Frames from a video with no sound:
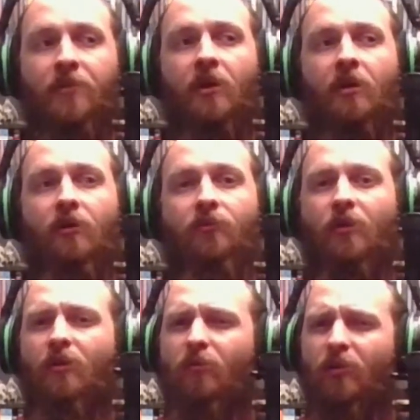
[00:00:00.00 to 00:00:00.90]
so I
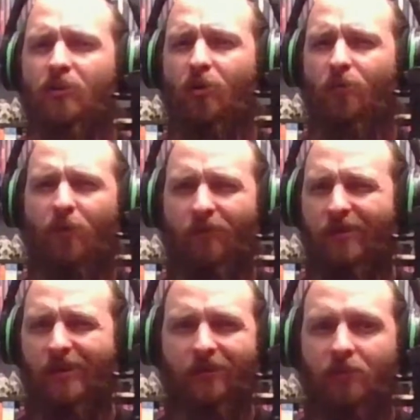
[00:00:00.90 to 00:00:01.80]
don't really know if I'd
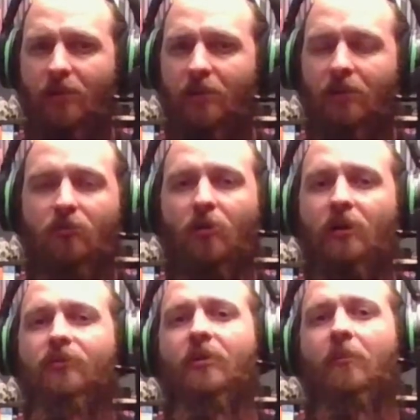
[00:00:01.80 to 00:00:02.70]
need the
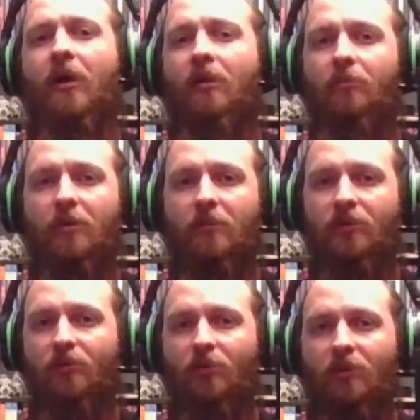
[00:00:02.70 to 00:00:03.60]
crazy amount of BBs
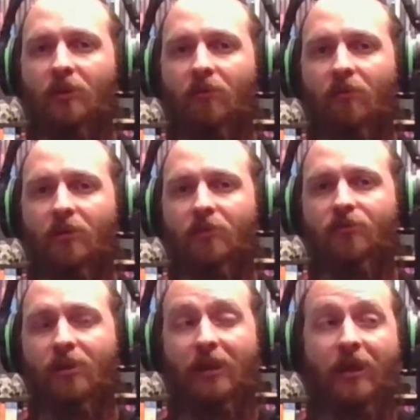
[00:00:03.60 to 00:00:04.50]
going downrange.
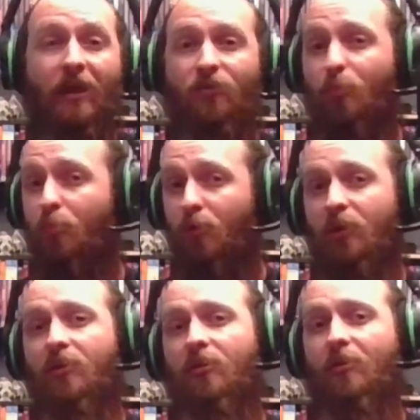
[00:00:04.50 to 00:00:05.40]
It has a pretty
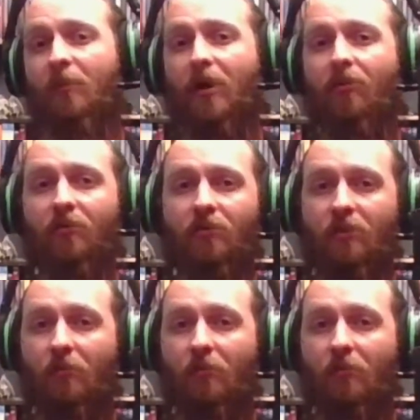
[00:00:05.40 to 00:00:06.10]
good amount in my